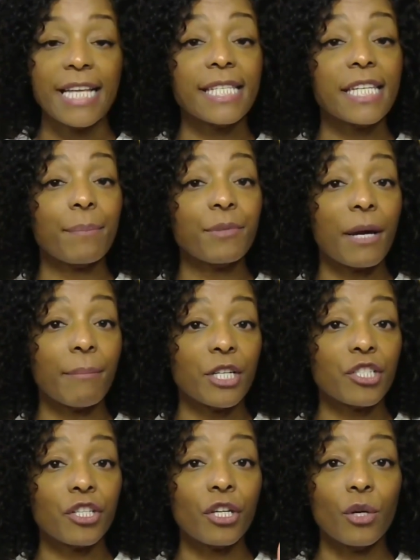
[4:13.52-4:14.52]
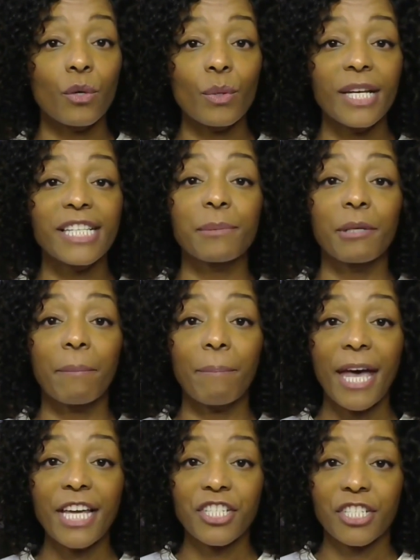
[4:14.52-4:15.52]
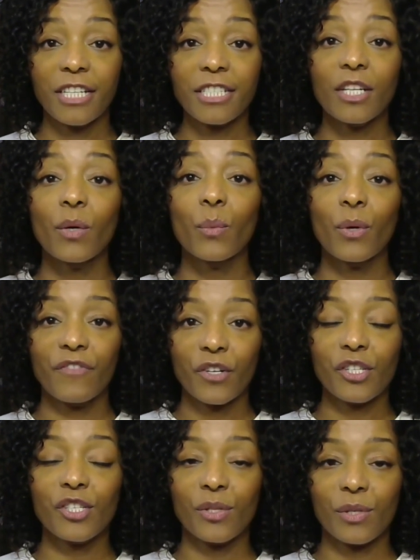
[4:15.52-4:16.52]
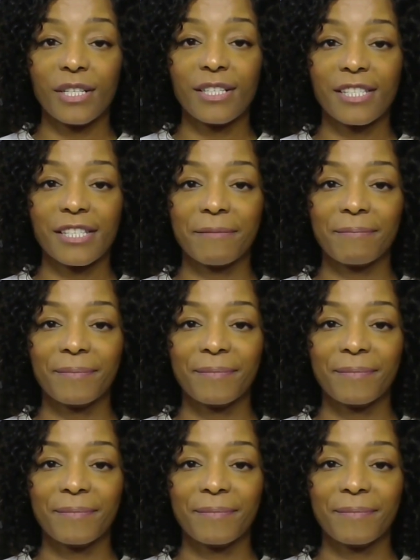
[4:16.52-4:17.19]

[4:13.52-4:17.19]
Tip number 2 is be patient with your students.